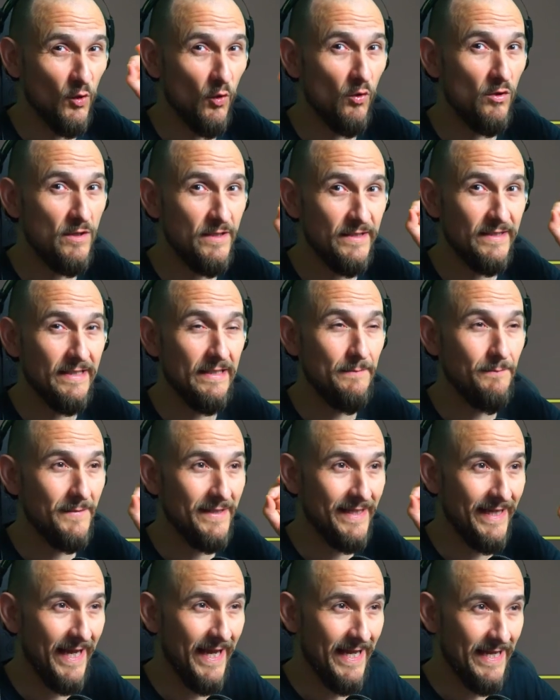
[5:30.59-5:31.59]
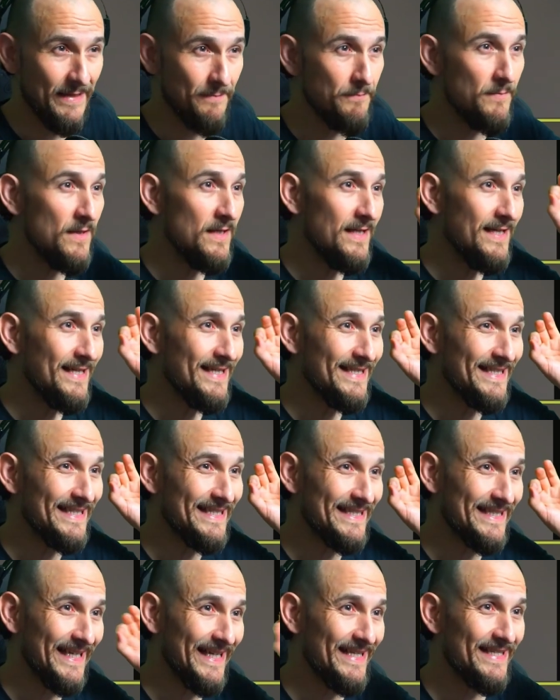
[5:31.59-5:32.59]
Sensational piece also
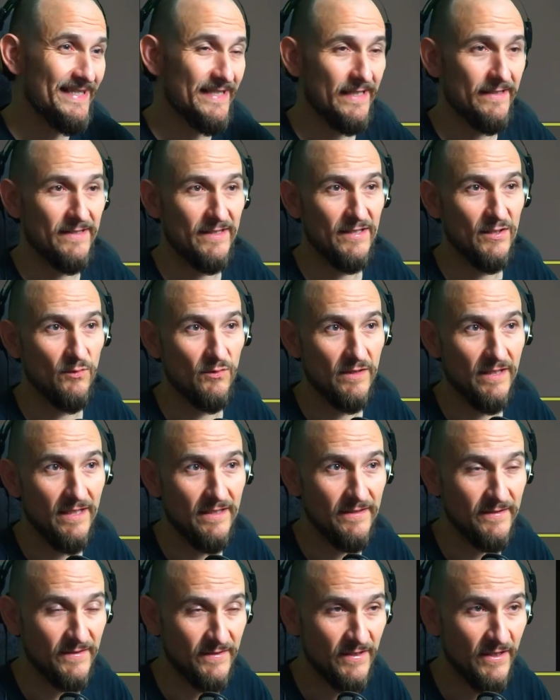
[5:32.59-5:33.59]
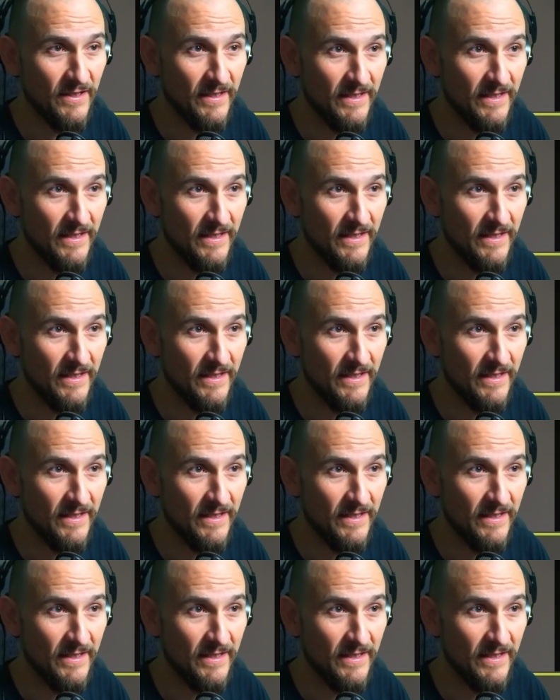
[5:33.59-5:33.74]
from the Christmas market.